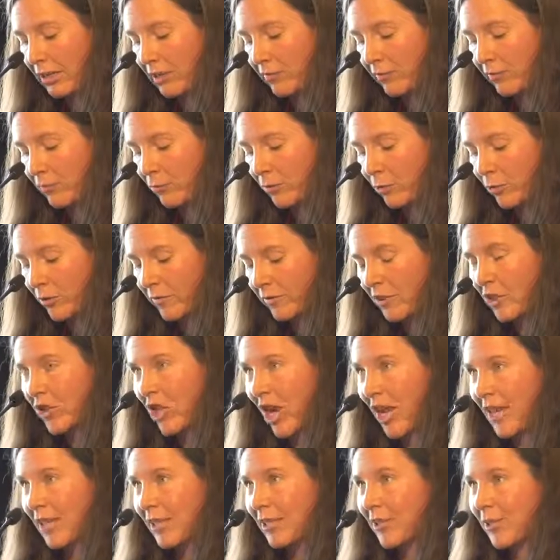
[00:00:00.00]
and a force for
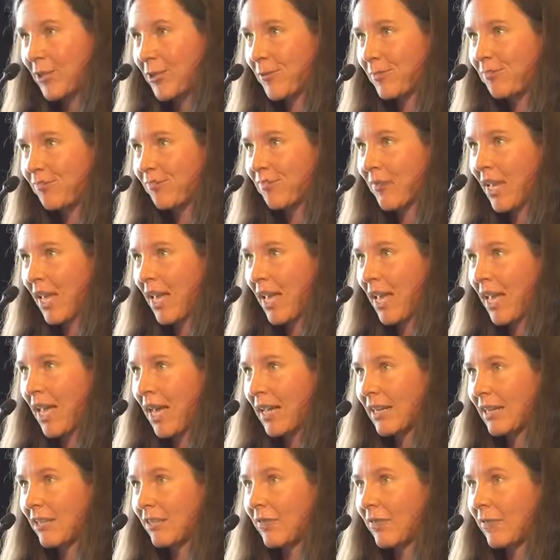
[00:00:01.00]
change.
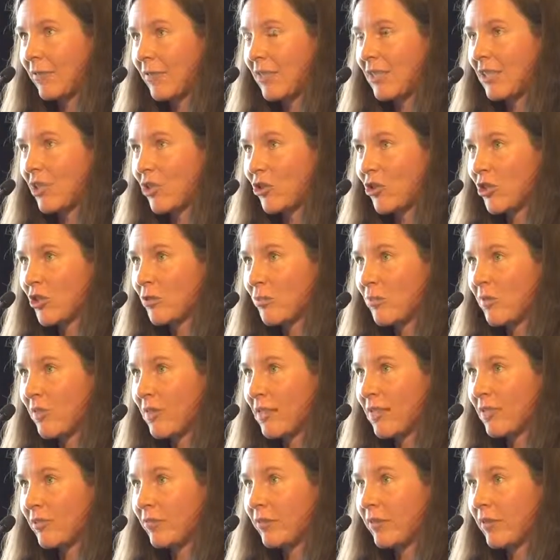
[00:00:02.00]
And I'll finish just with
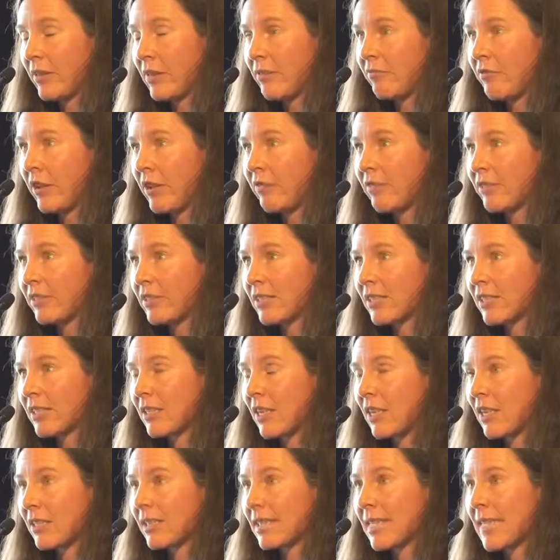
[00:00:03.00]
the reference
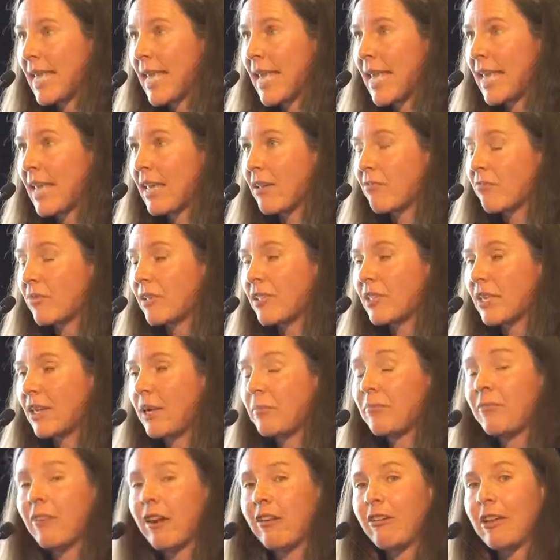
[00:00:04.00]
slides here, which
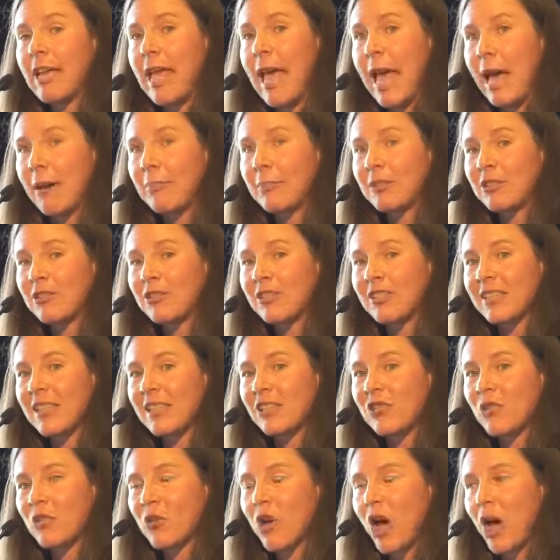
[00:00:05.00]
I'm very happy to
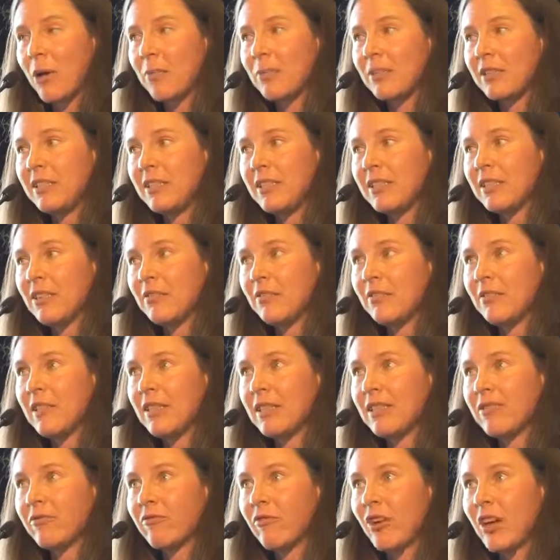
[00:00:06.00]
send you copies of
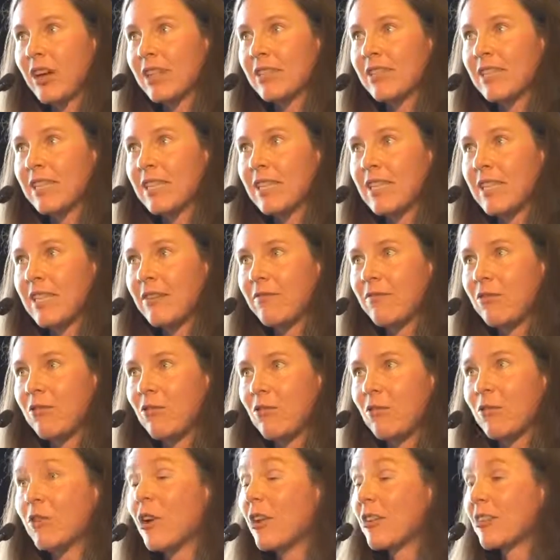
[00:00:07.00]
this writing if
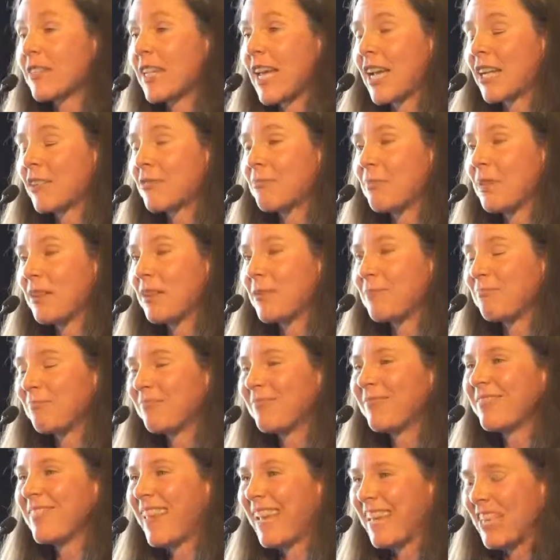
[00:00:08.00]
you contact me.
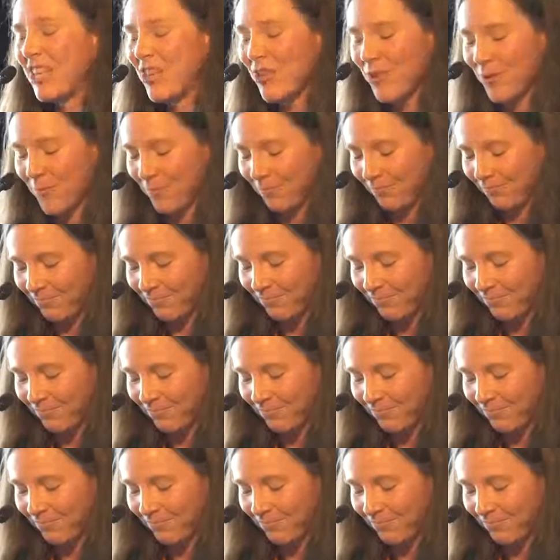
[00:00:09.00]
Thank you.